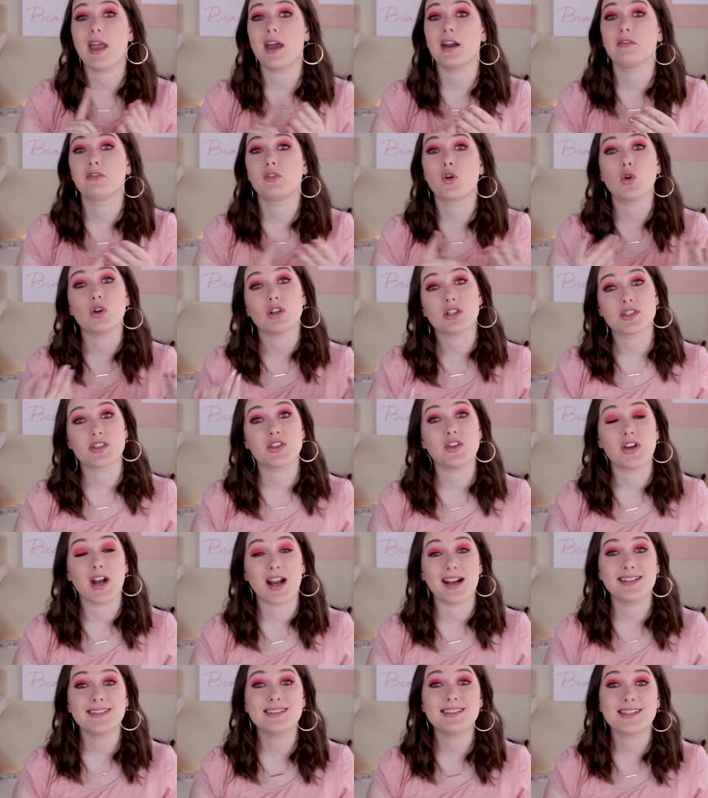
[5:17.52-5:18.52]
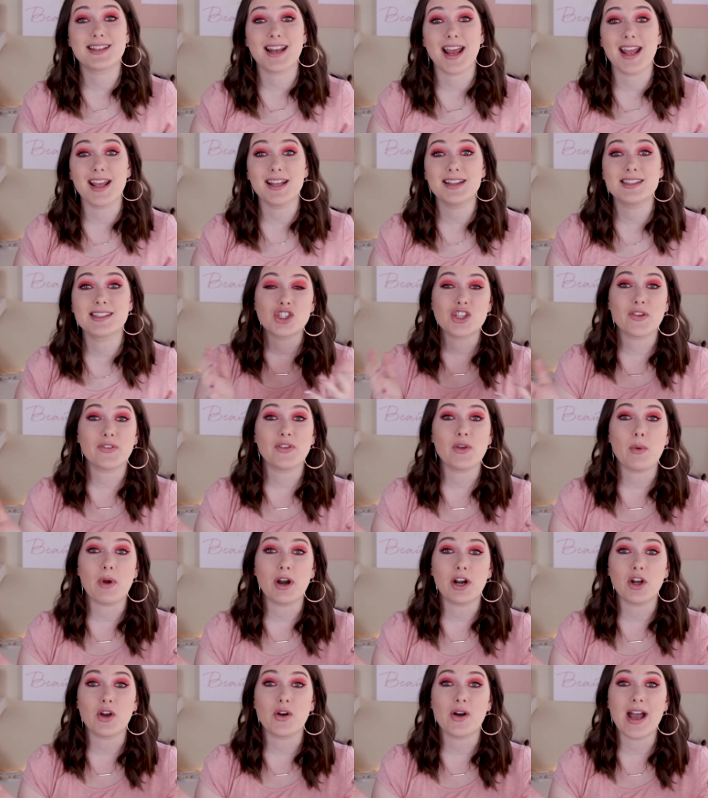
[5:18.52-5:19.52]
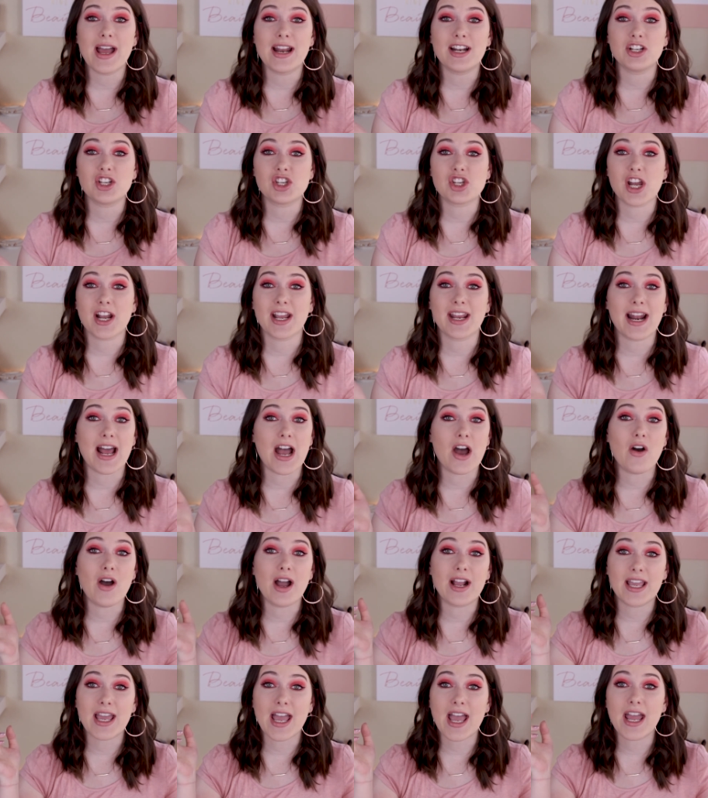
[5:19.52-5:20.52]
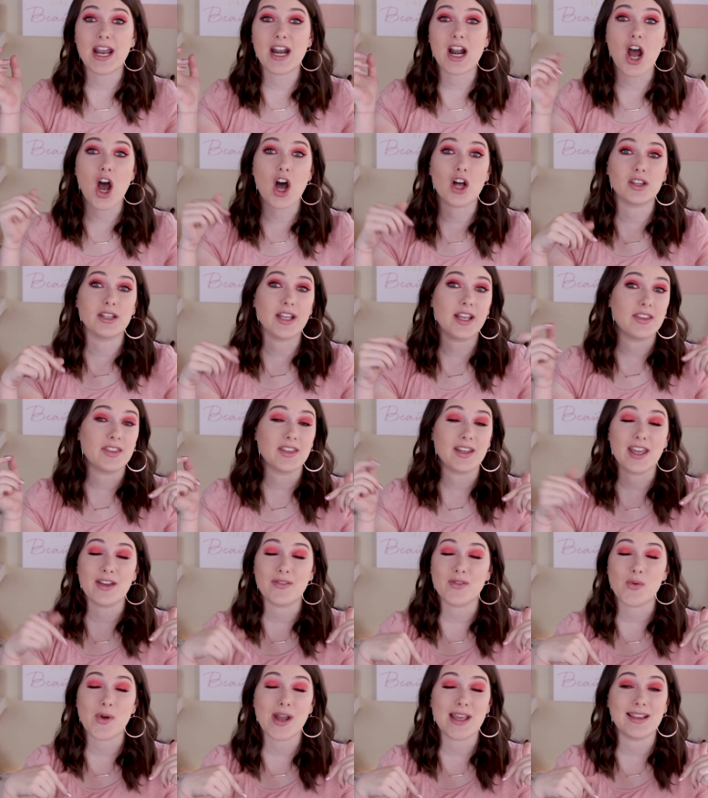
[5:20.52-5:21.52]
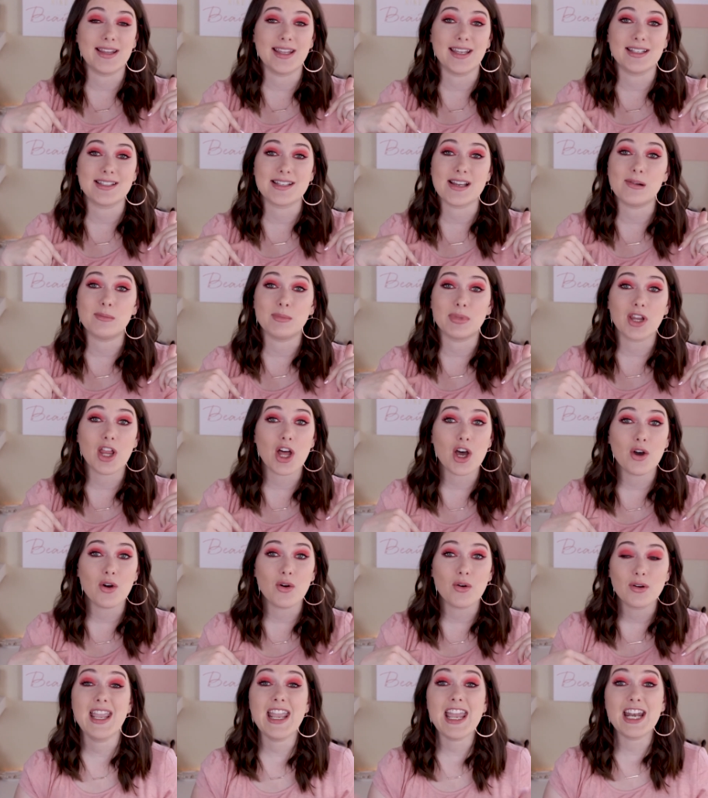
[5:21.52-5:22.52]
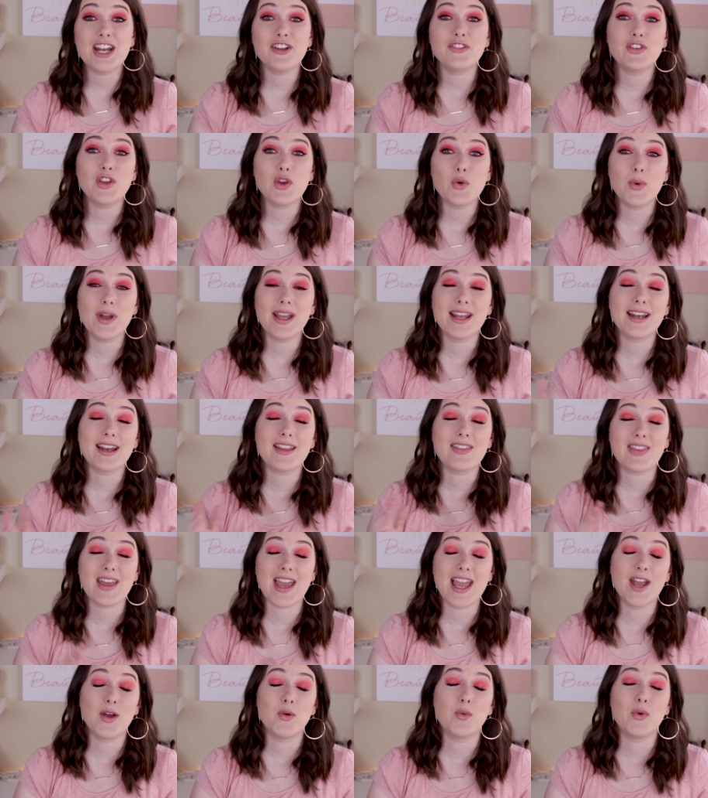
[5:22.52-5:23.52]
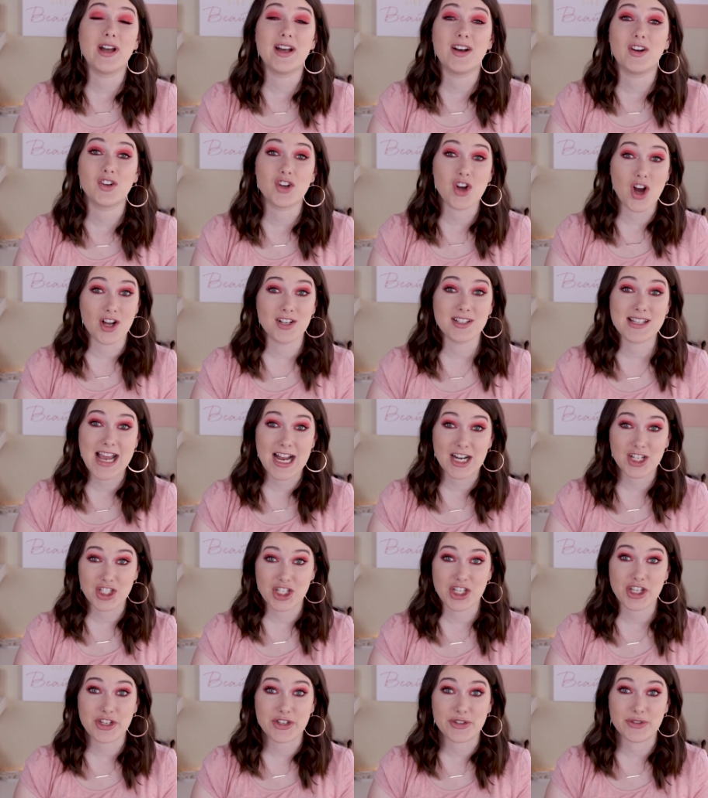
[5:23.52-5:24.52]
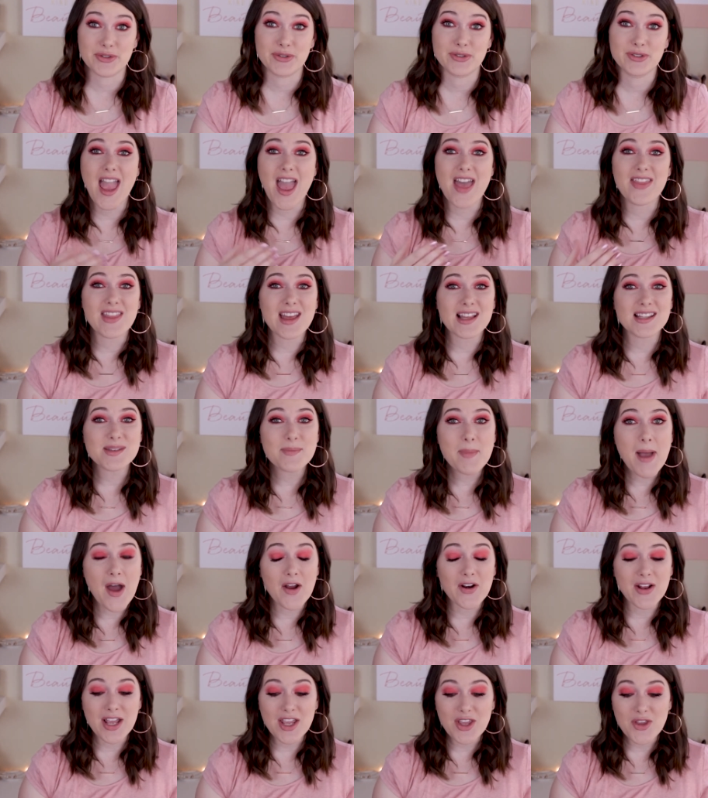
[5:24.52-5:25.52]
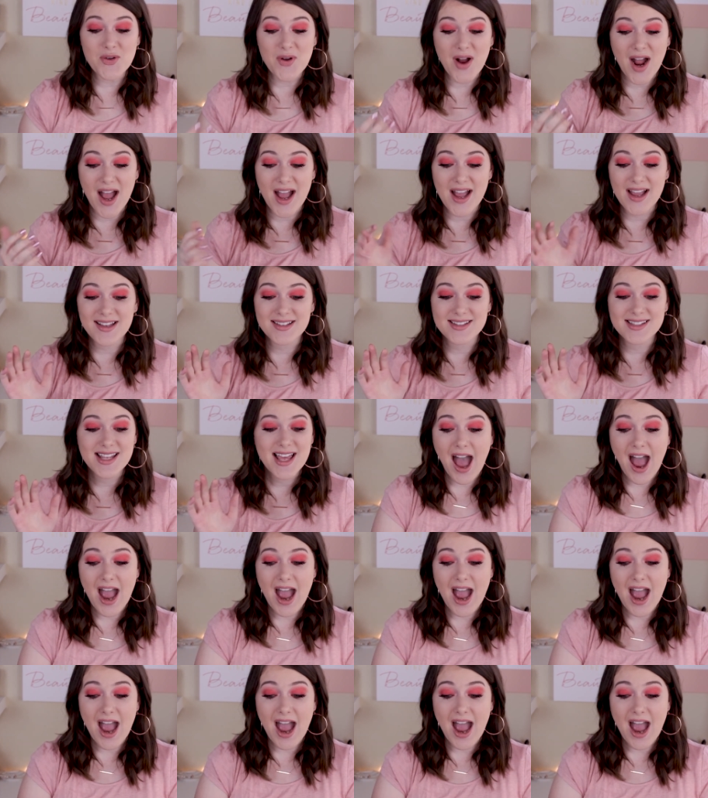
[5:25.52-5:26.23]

and of course the United States. So if you want to go ahead and check it out, again, I'll link the giveaway link down below. And if you win, they will contact you. And that's about it, you guys.